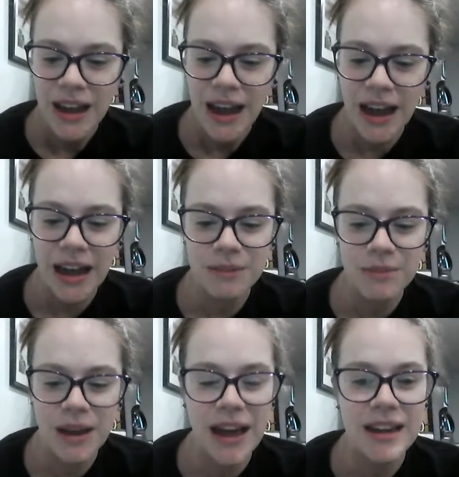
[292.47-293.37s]

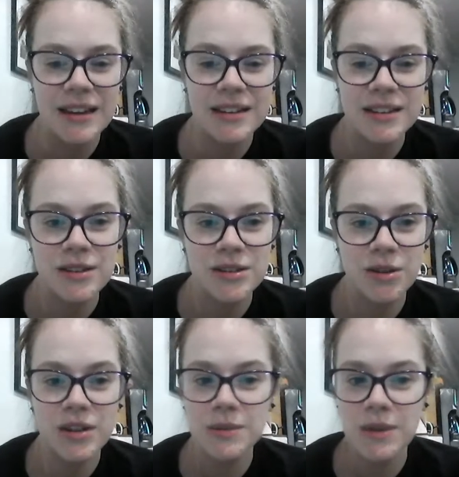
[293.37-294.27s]
And
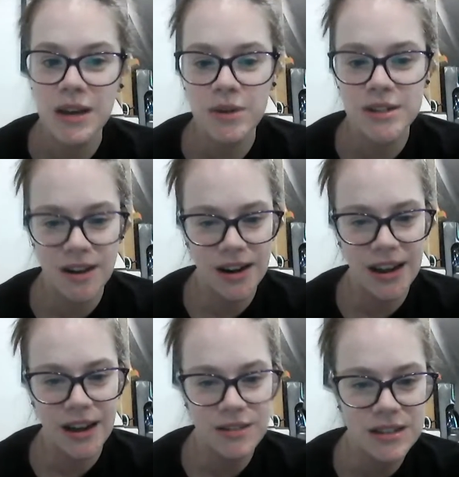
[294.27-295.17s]
so this week we're
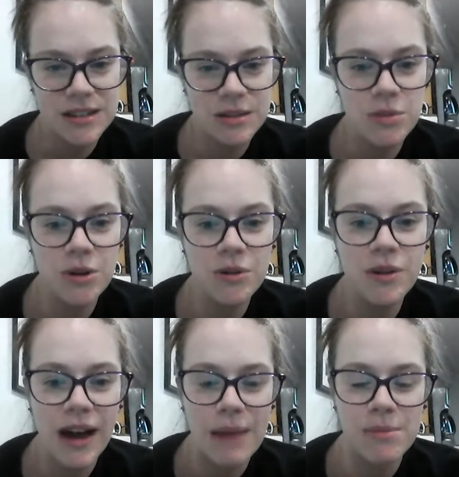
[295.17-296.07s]
starting out some
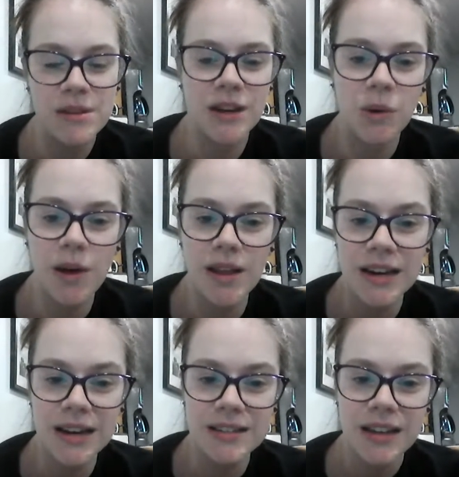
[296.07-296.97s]
new habits and
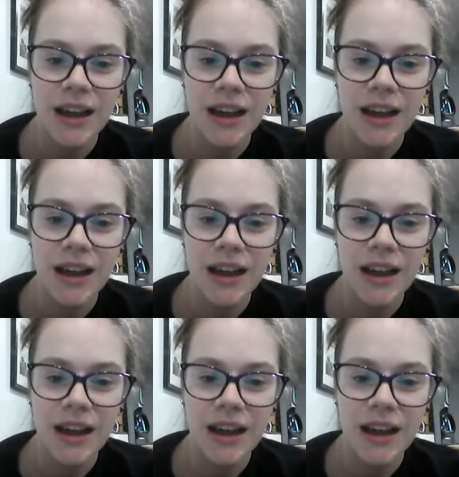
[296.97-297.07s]
qualities.